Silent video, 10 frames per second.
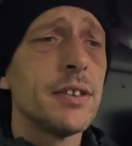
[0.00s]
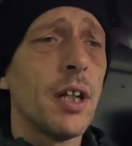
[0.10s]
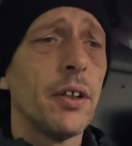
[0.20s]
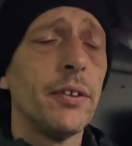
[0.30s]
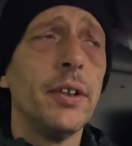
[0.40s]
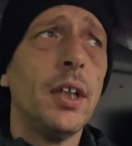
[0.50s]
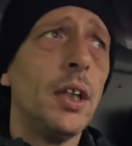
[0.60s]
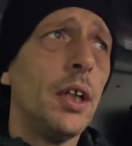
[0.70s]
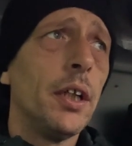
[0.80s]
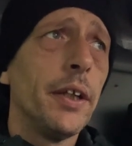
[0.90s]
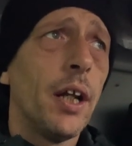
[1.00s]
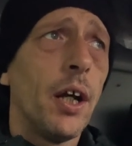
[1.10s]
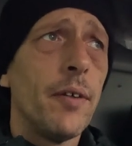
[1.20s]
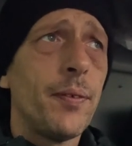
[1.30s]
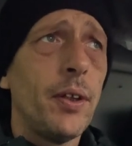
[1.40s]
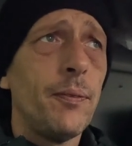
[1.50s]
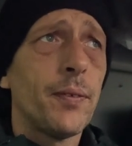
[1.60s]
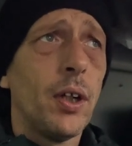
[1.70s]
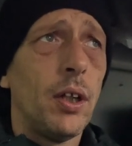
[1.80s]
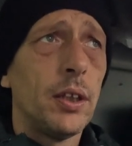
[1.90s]
So, you know, if you've
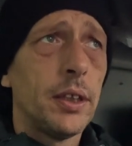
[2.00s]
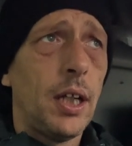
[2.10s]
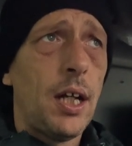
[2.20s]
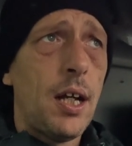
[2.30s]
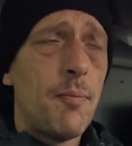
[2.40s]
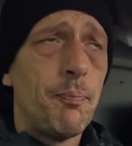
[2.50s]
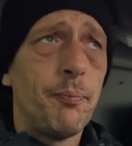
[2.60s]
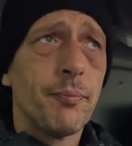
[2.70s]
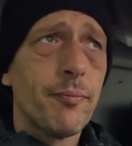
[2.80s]
got I'm